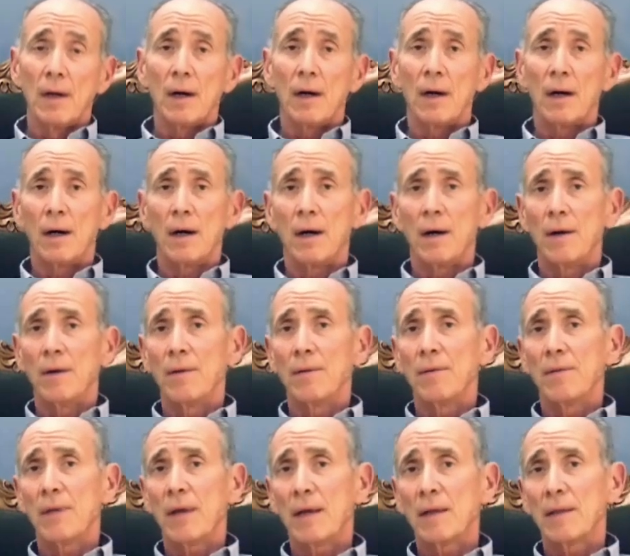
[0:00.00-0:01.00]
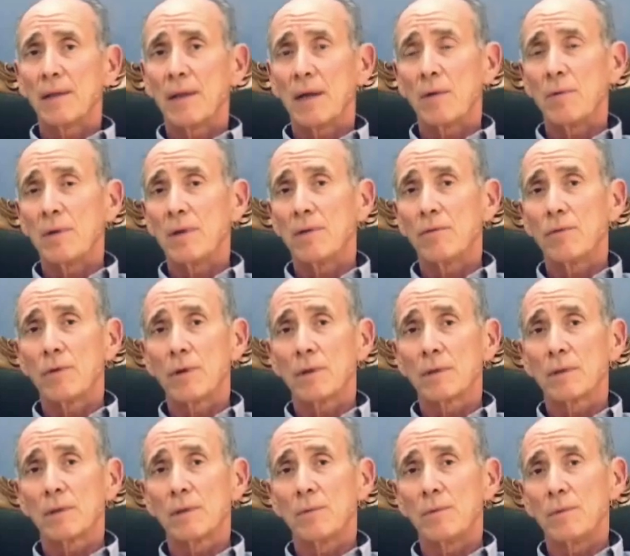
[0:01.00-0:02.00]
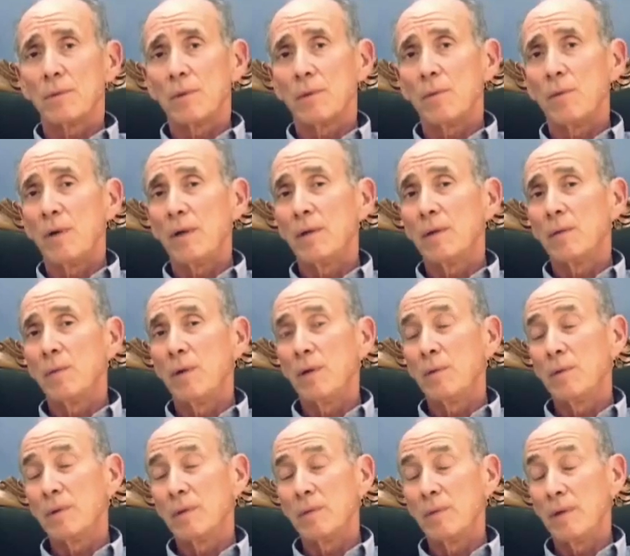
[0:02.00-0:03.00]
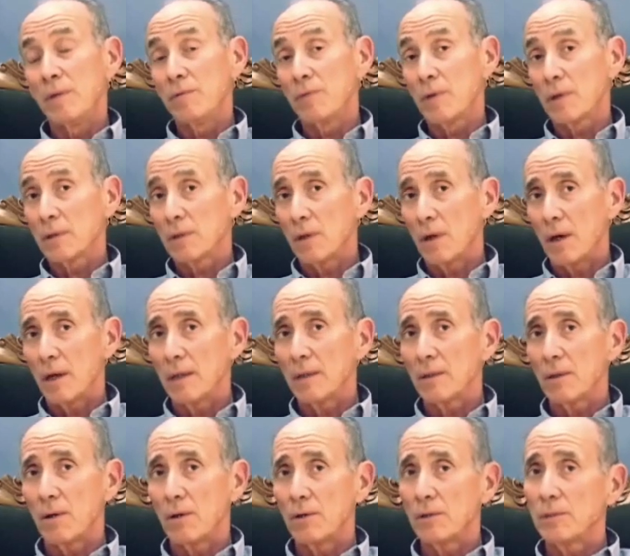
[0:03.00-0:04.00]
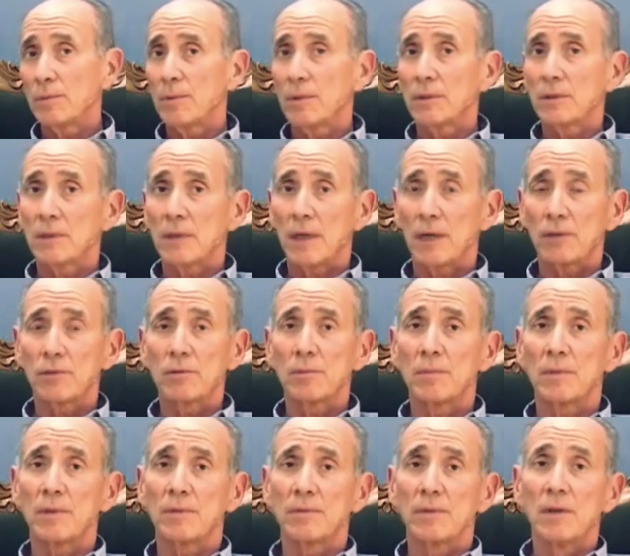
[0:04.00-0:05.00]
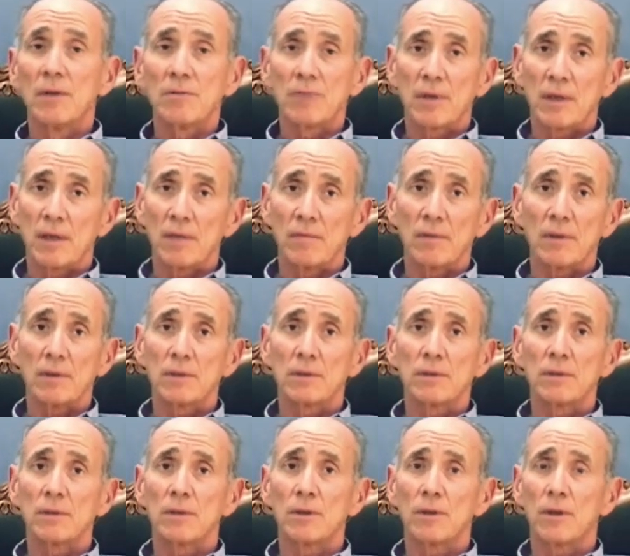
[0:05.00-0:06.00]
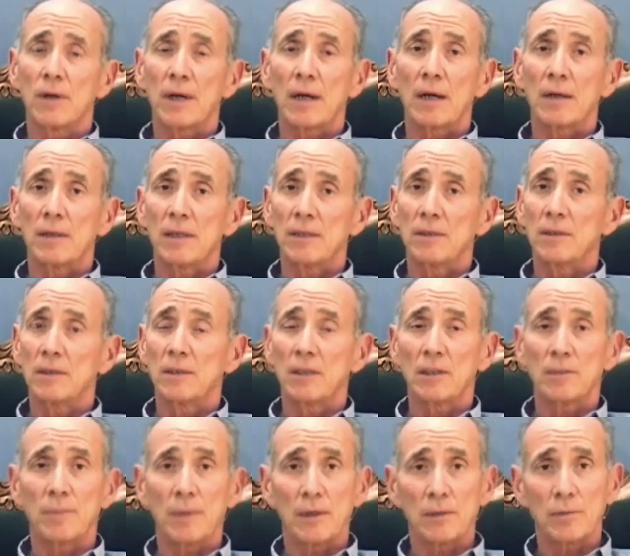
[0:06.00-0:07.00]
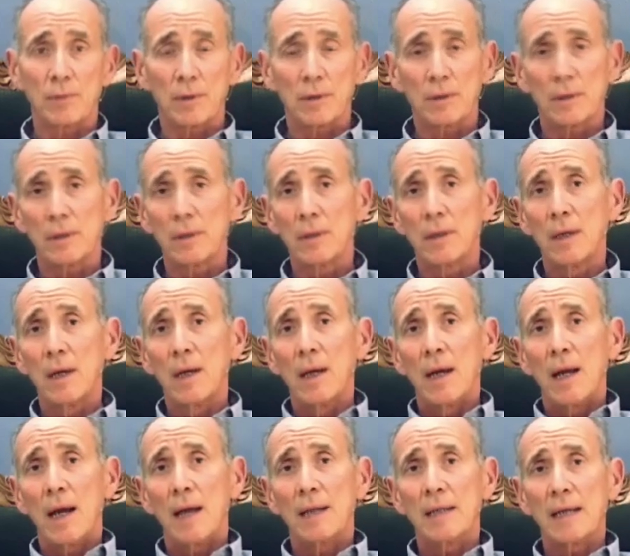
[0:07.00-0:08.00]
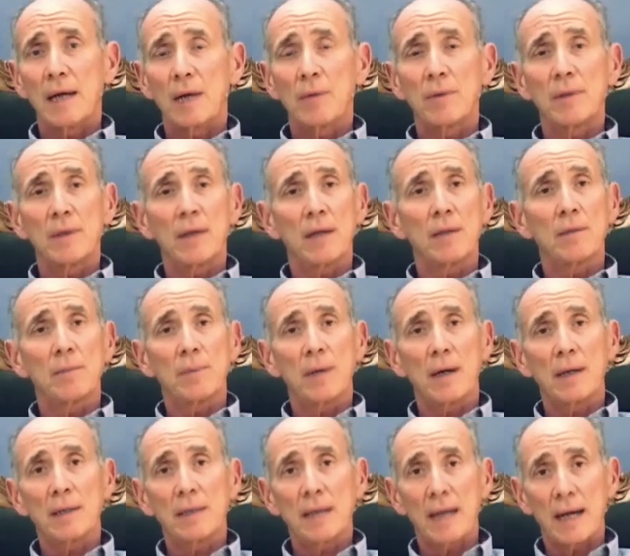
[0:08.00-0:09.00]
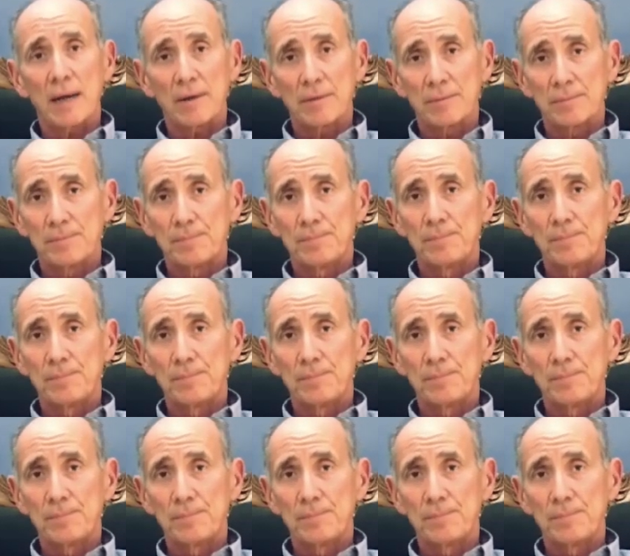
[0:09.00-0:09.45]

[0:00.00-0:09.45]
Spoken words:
That we have worked, we worked hard in the Holy Spirit's classroom of forgiveness, learning our lessons as best we could, and now we lay the body down.